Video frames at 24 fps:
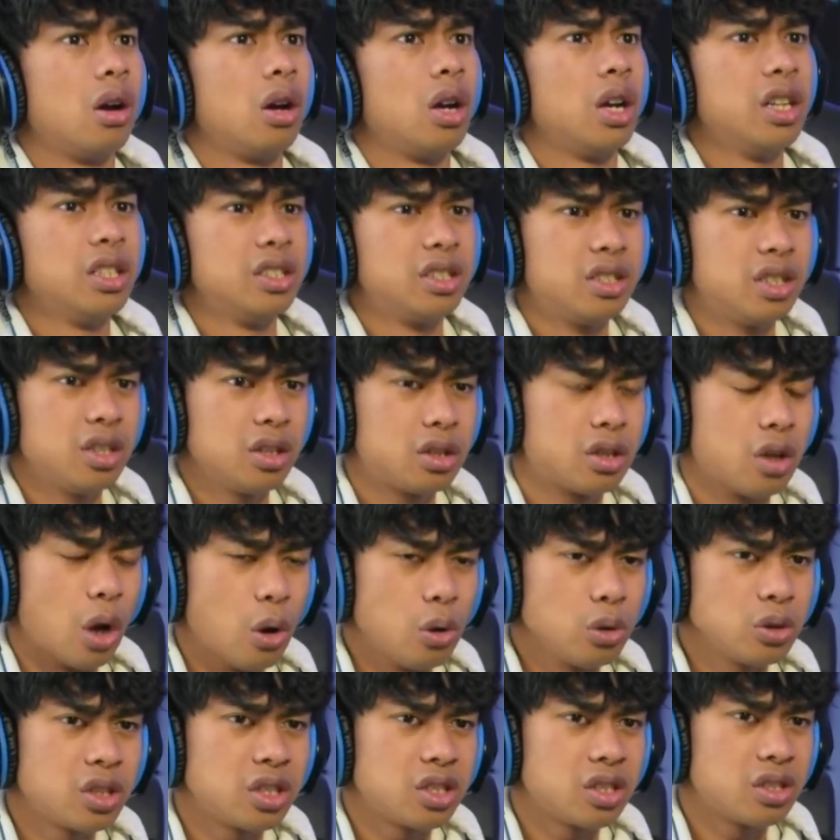Is the
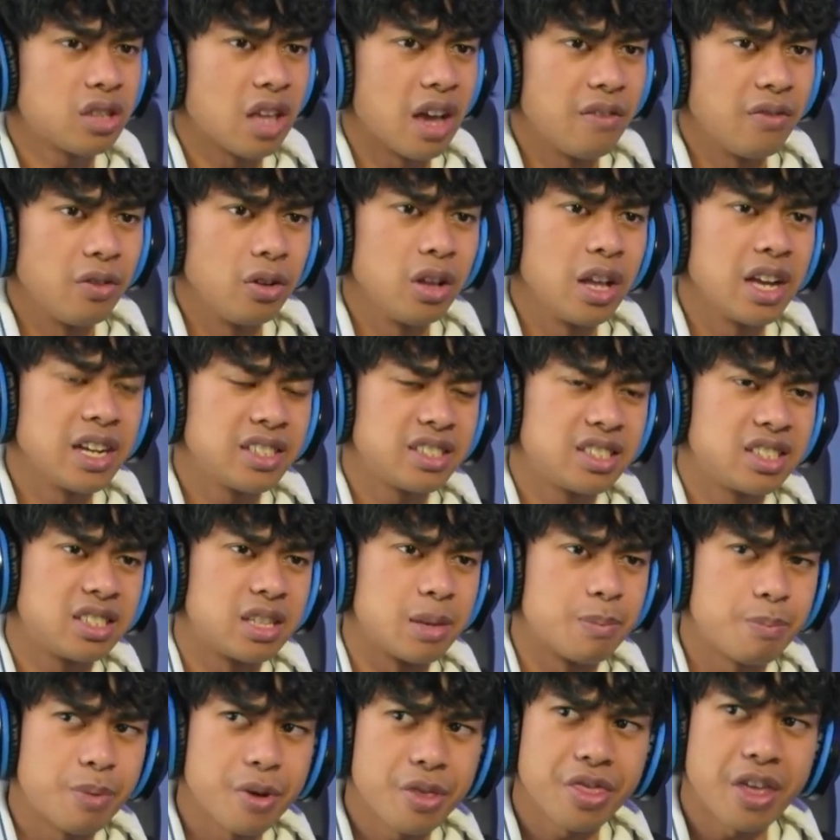ghost devil, like,
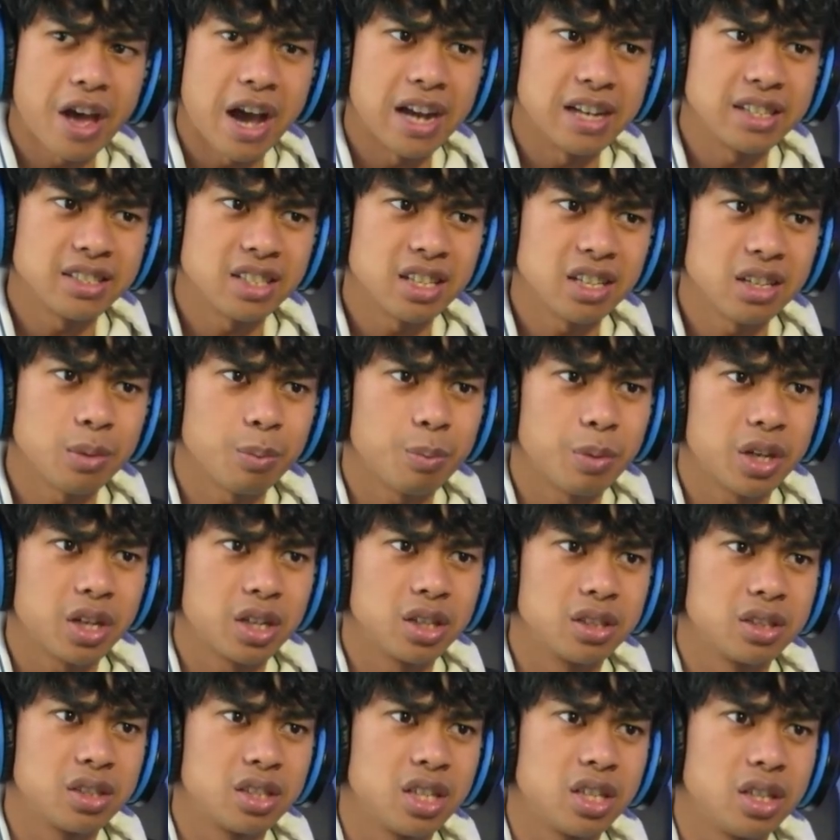sympathizing?
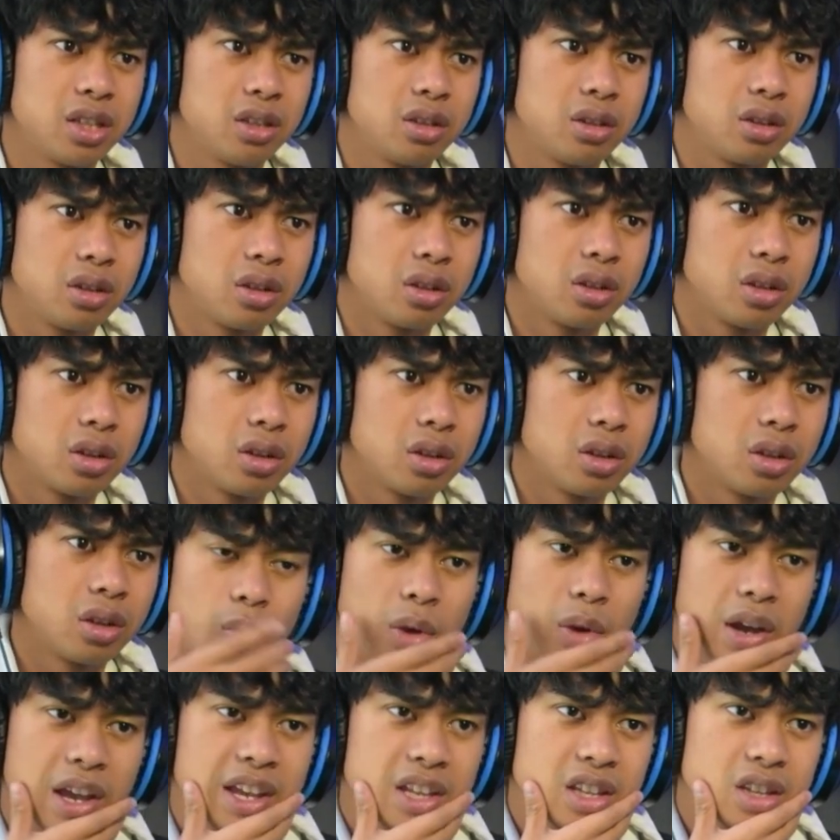Because he...
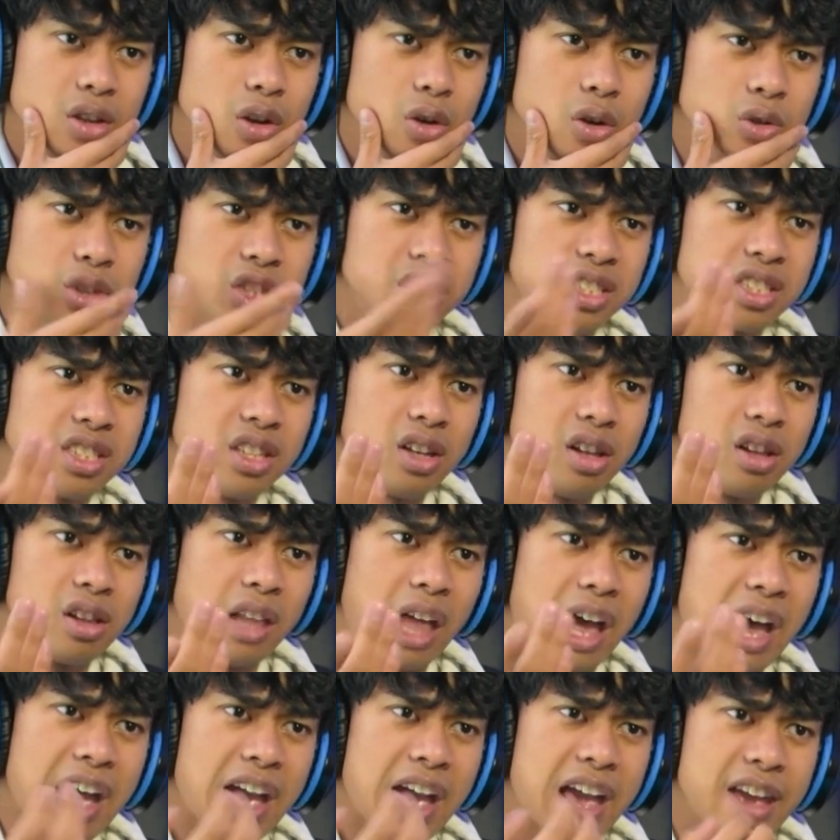Wait, no, she's still
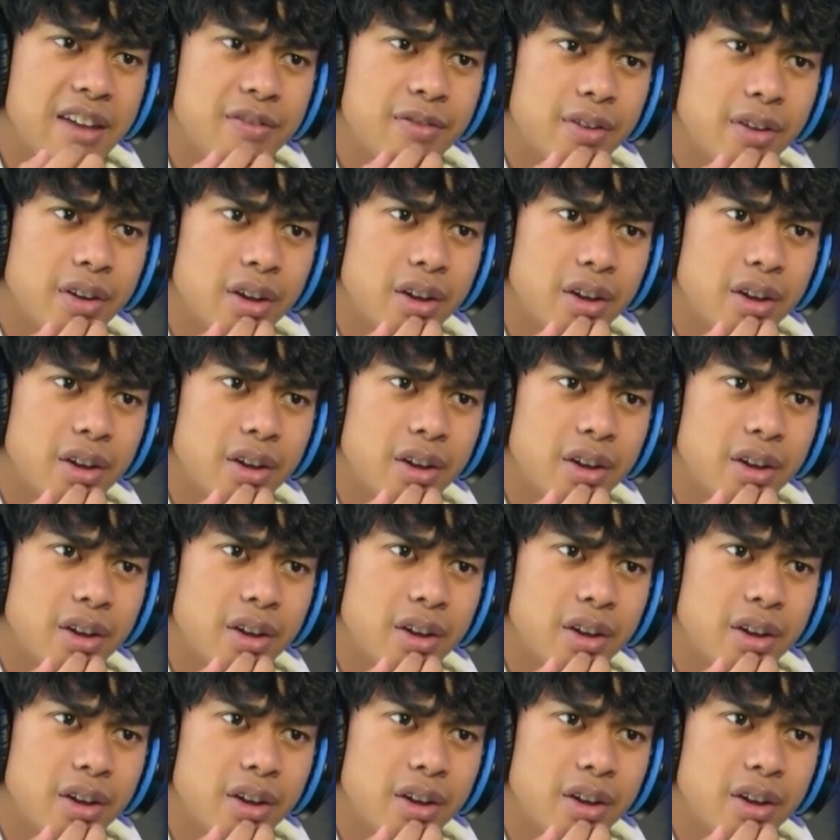alive.